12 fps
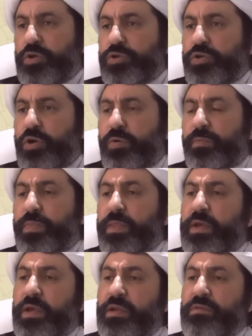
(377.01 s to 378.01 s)
So,
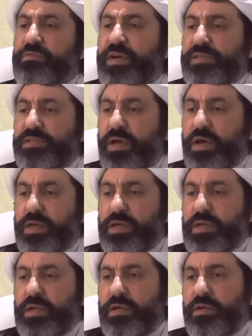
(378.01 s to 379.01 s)
in
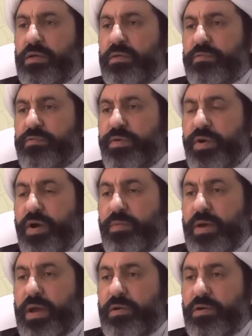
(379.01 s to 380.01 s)
Vasail
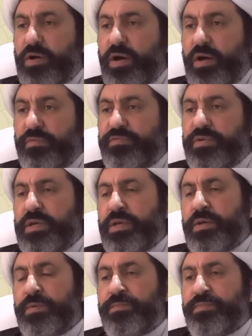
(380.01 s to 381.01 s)
from Al
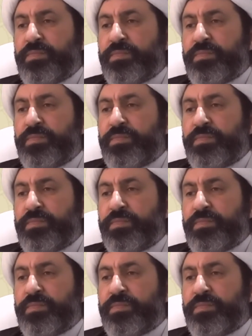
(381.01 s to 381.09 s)
Kafi,